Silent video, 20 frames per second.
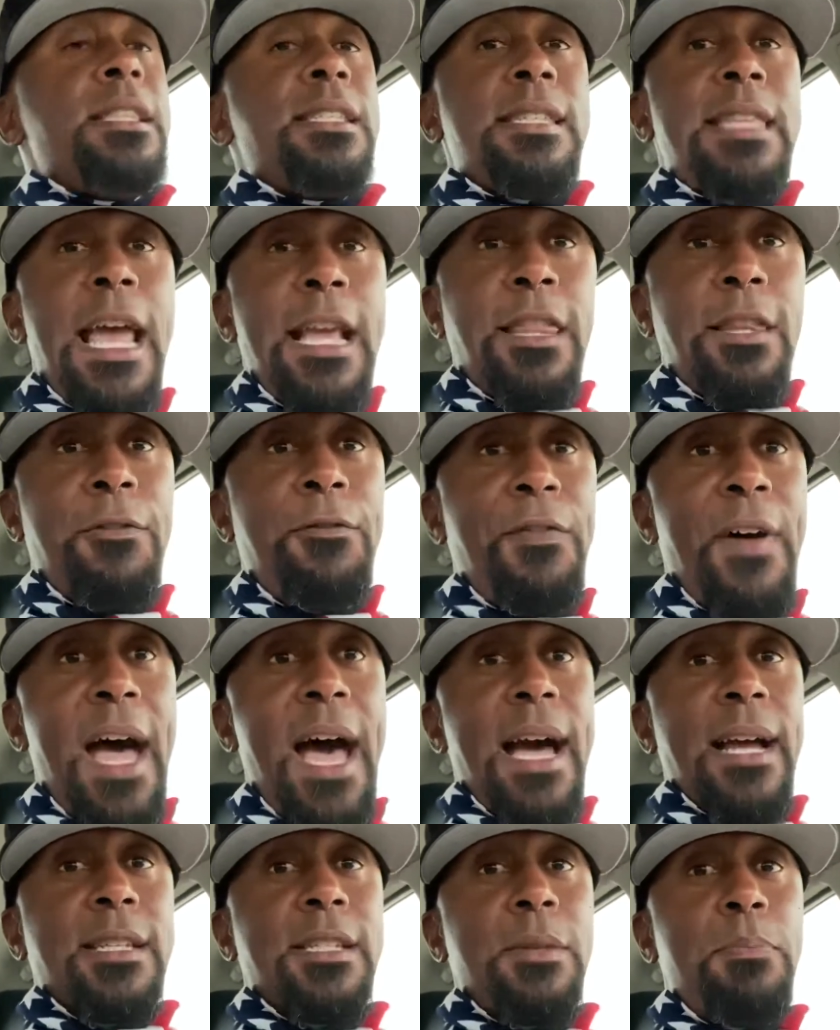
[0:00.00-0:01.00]
State the
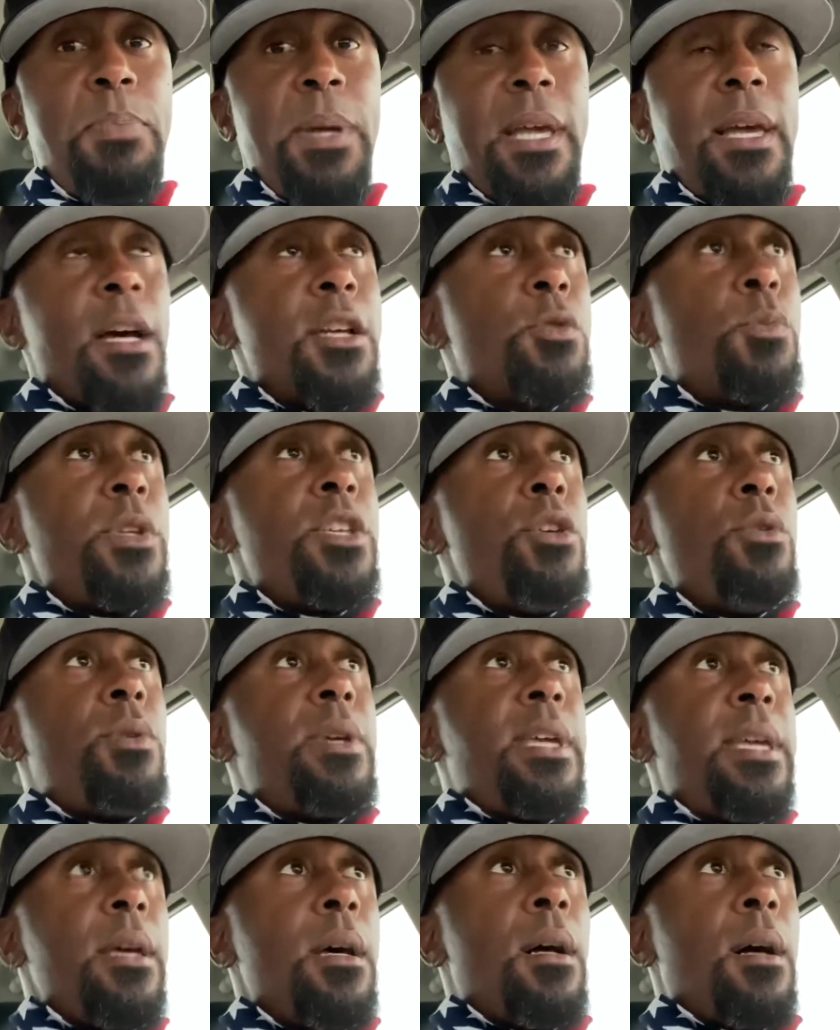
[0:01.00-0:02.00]
facts, because when you
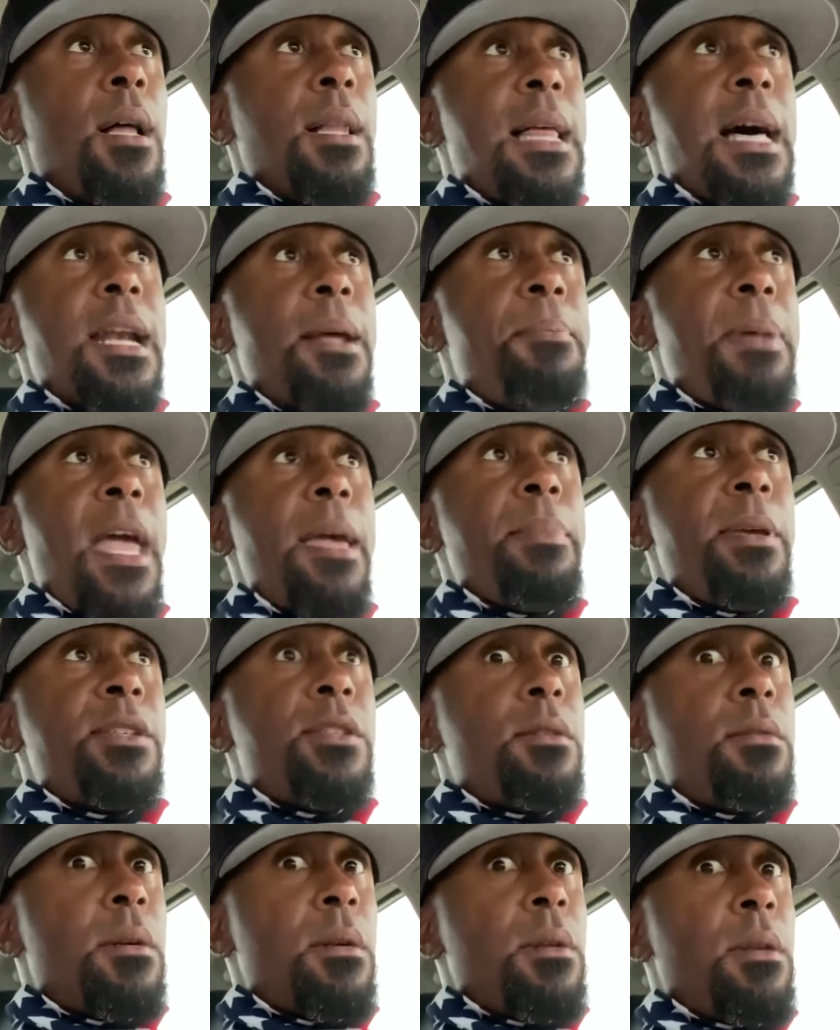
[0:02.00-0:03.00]
kill a lot of
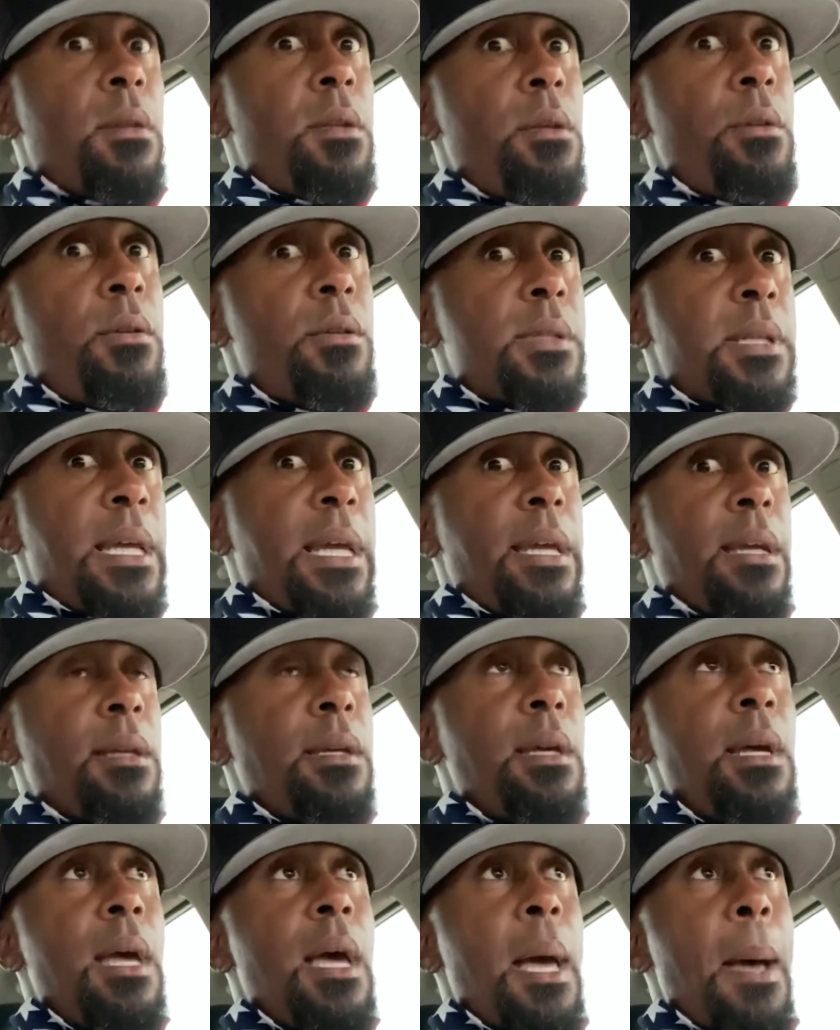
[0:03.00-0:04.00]
babies, you're losing
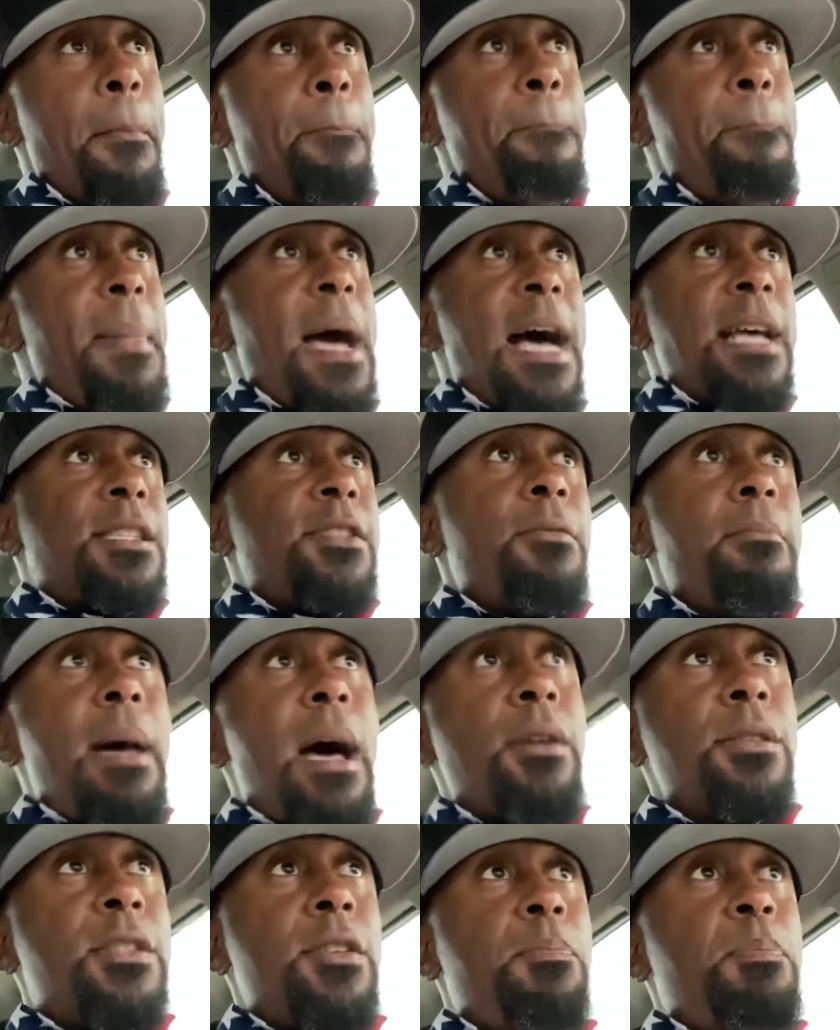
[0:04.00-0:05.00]
massive
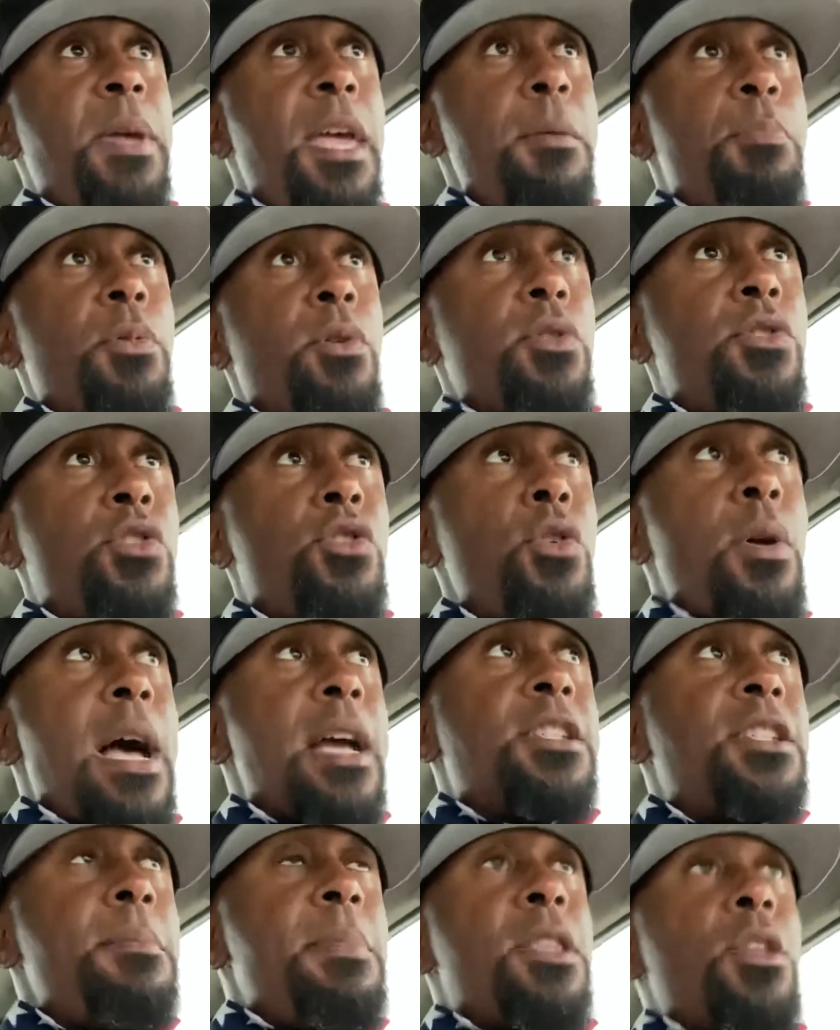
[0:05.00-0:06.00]
amounts of people to
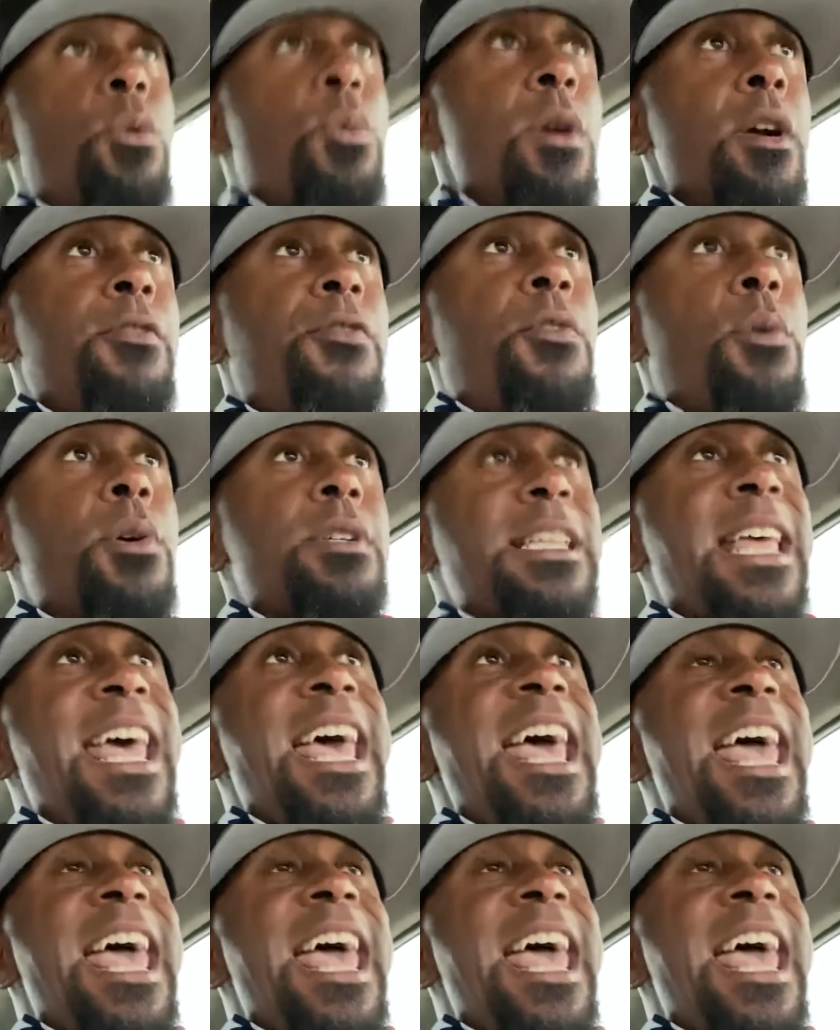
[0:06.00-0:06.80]
actually be the workforce.